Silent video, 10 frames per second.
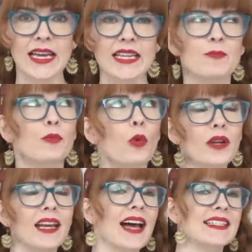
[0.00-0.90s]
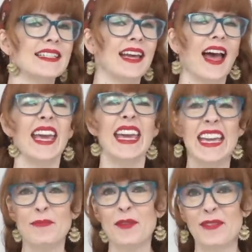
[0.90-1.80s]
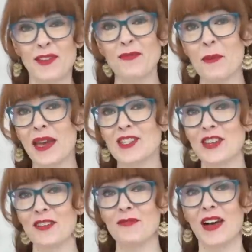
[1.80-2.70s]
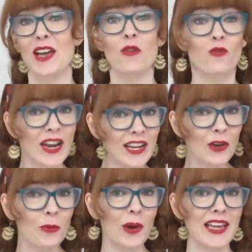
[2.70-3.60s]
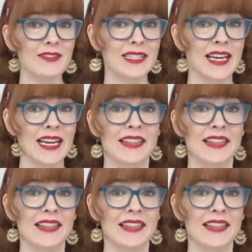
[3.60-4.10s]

is broadcasting a heap of information via radio waves,